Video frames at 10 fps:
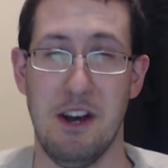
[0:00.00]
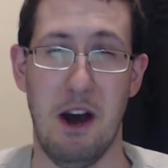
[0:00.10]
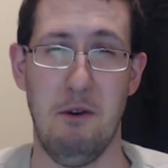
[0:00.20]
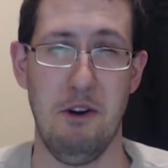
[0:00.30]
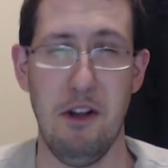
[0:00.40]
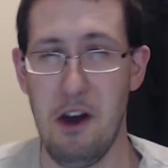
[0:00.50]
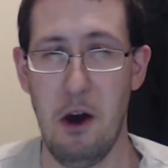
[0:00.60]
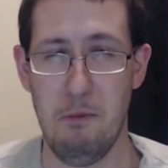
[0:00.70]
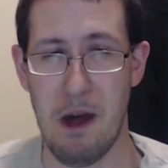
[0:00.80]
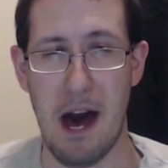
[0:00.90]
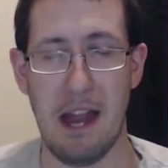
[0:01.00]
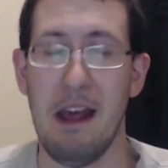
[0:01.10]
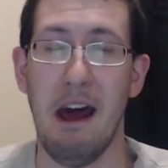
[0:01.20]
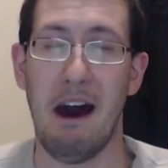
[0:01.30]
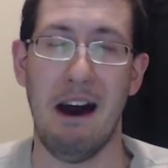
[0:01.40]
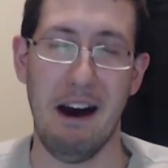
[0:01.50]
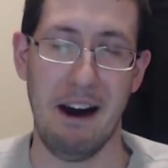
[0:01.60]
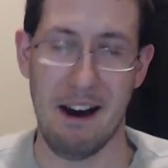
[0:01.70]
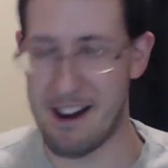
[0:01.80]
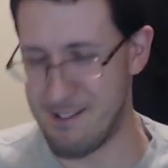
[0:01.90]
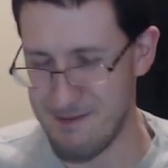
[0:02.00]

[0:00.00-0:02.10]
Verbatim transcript: I really hope not. Uh,